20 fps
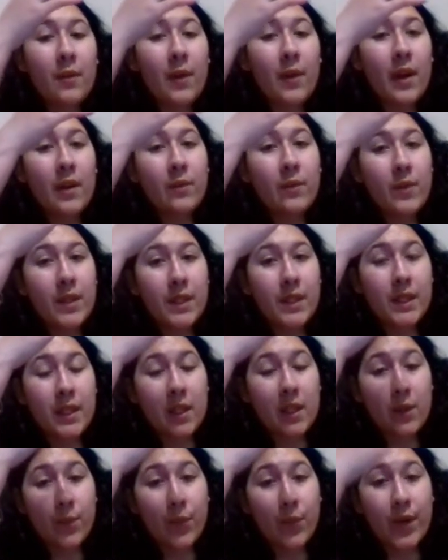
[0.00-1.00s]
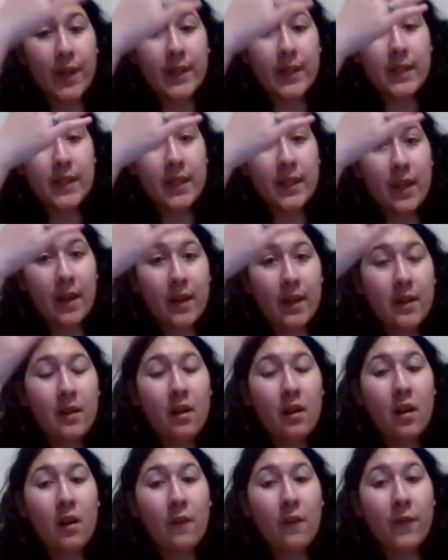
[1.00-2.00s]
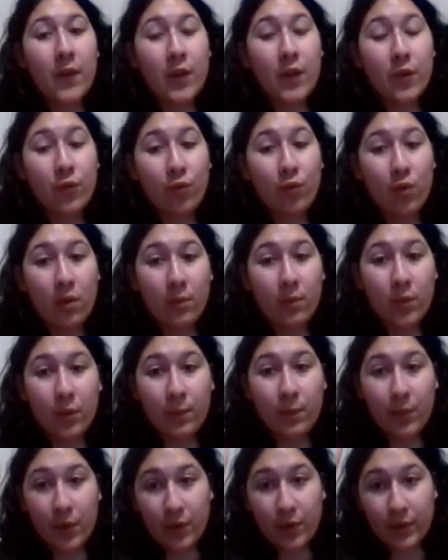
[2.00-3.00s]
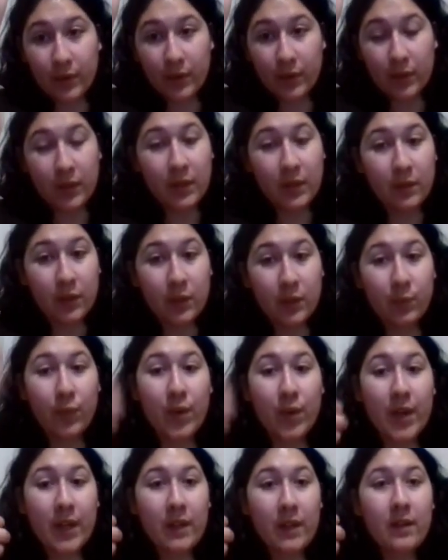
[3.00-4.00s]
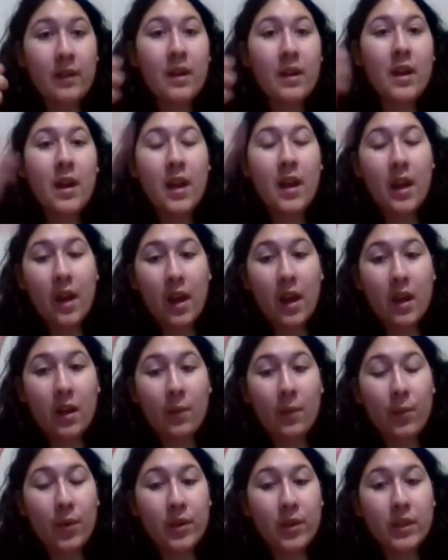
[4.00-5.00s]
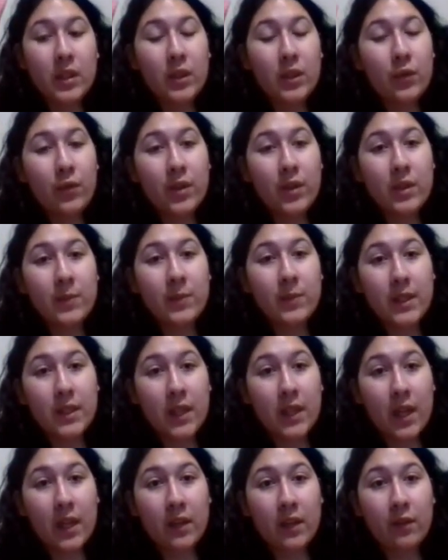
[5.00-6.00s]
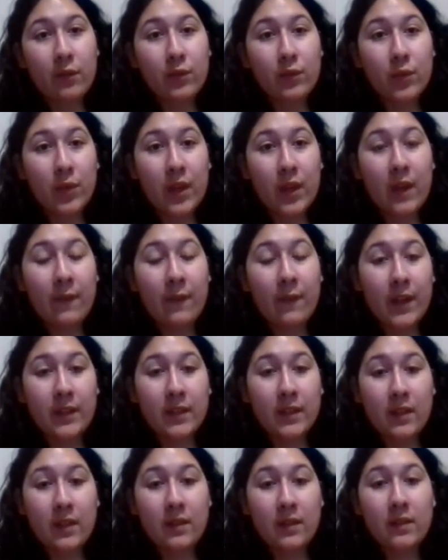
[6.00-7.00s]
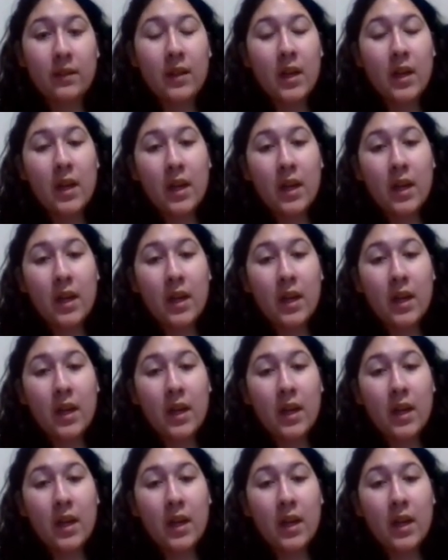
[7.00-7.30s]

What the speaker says: right, we see a brain scan of a normal person's brain and a person who has been diagnosed with FXS.